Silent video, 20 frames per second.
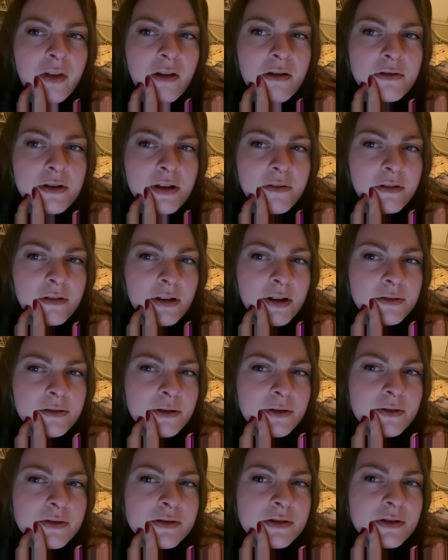Do you ever like
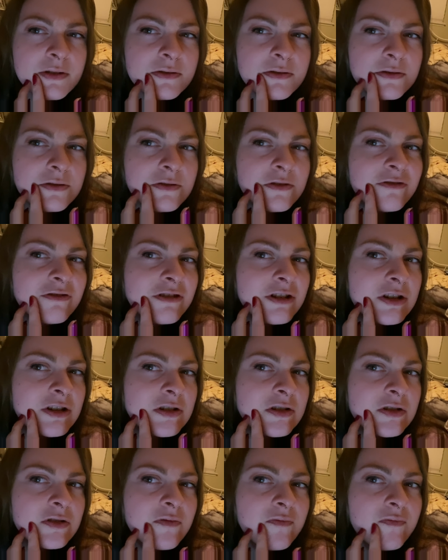notice things on your
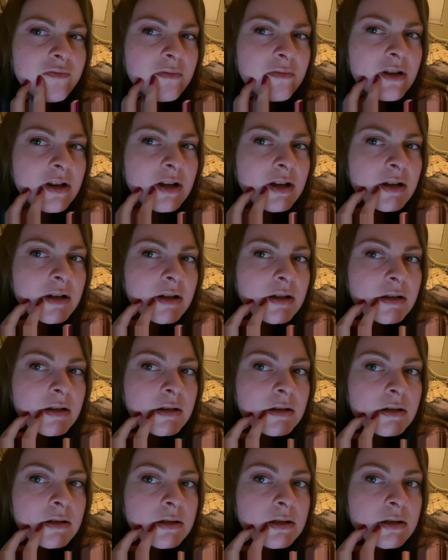face? Like
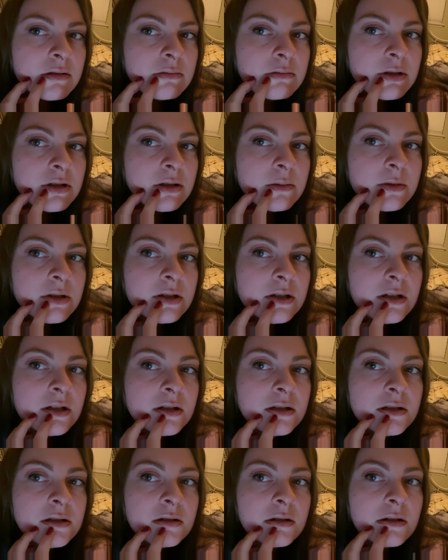sometimes I
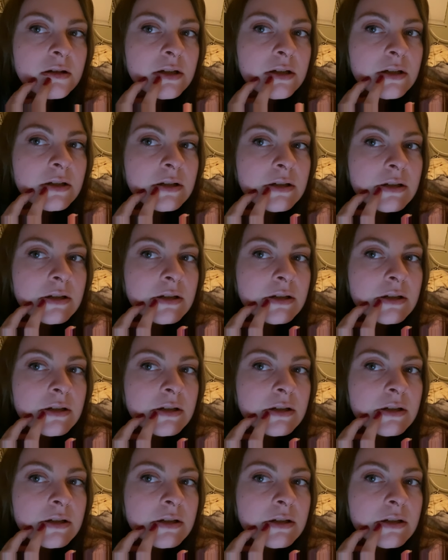get dark